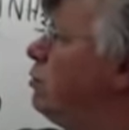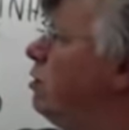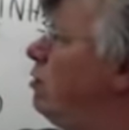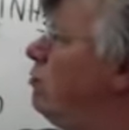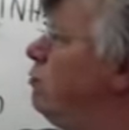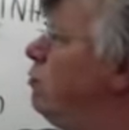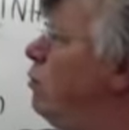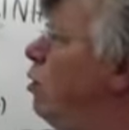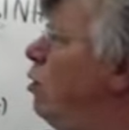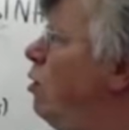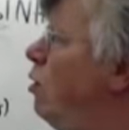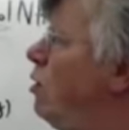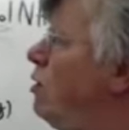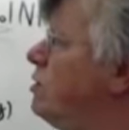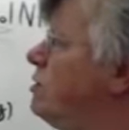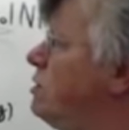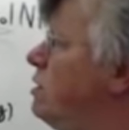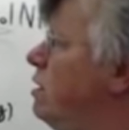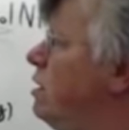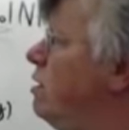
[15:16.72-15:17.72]
a certain number
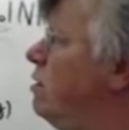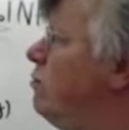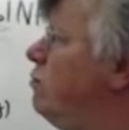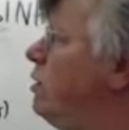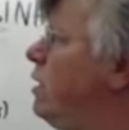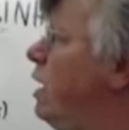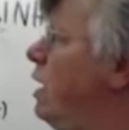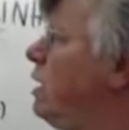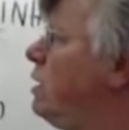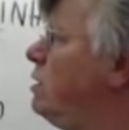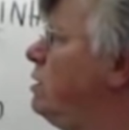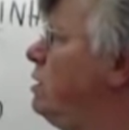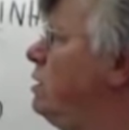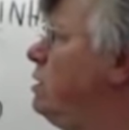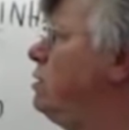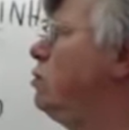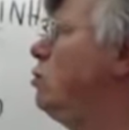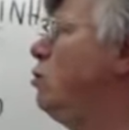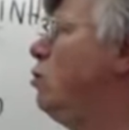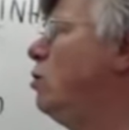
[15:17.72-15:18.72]
of moles of
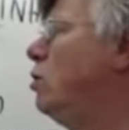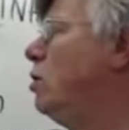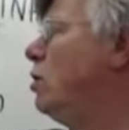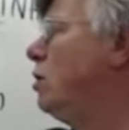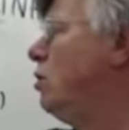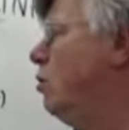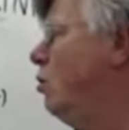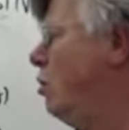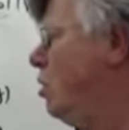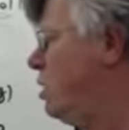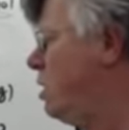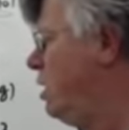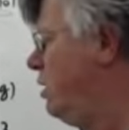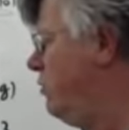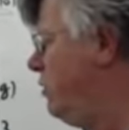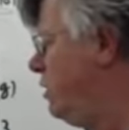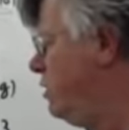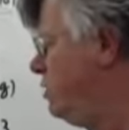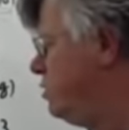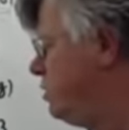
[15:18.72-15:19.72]
reactant
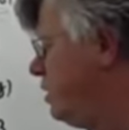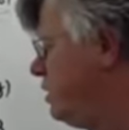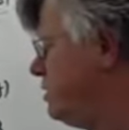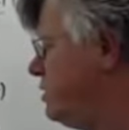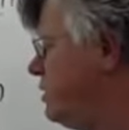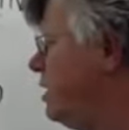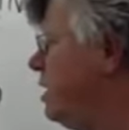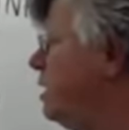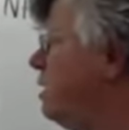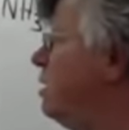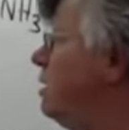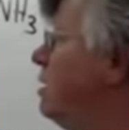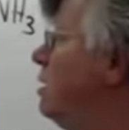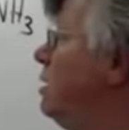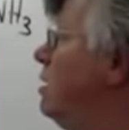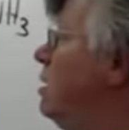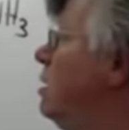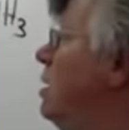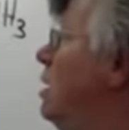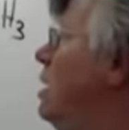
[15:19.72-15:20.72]
or given, shall I
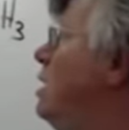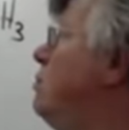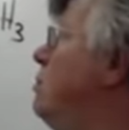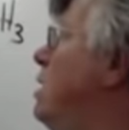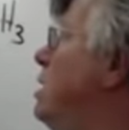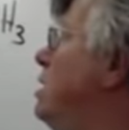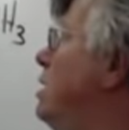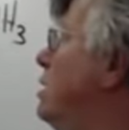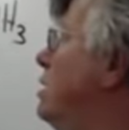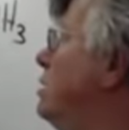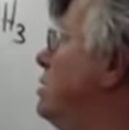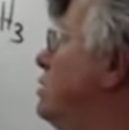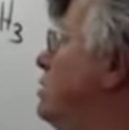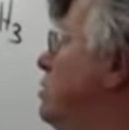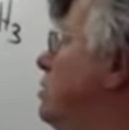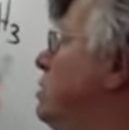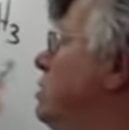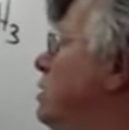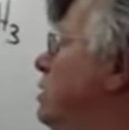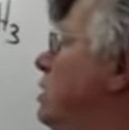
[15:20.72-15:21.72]
say, and
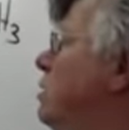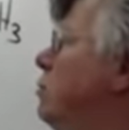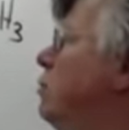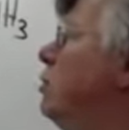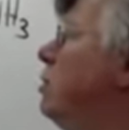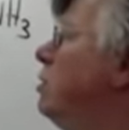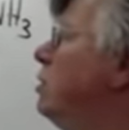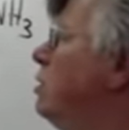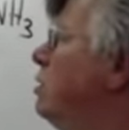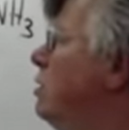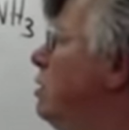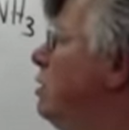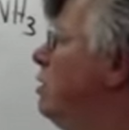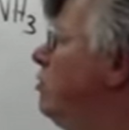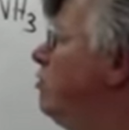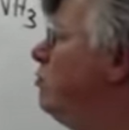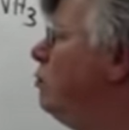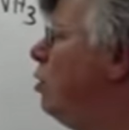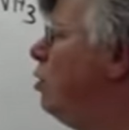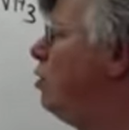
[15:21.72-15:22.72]
making a certain
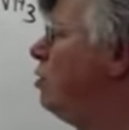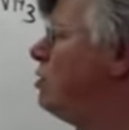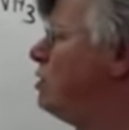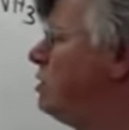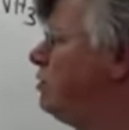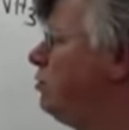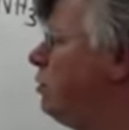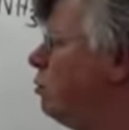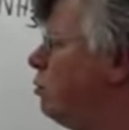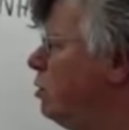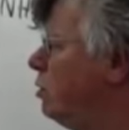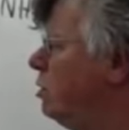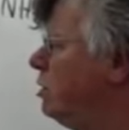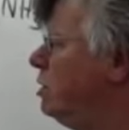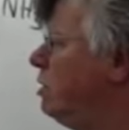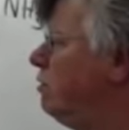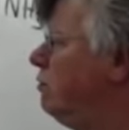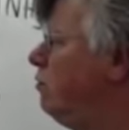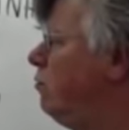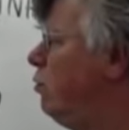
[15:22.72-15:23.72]
number of moles
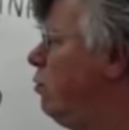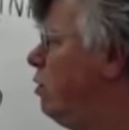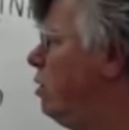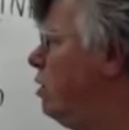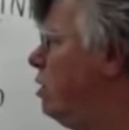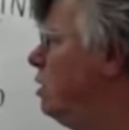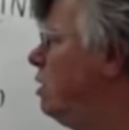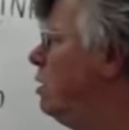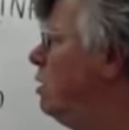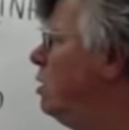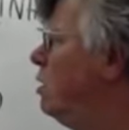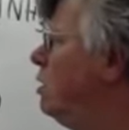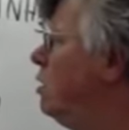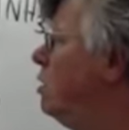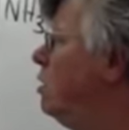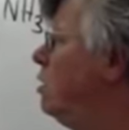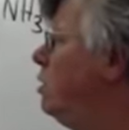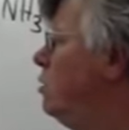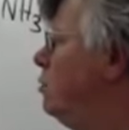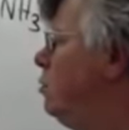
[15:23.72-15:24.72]
of what we're looking
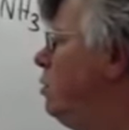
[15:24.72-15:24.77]
for,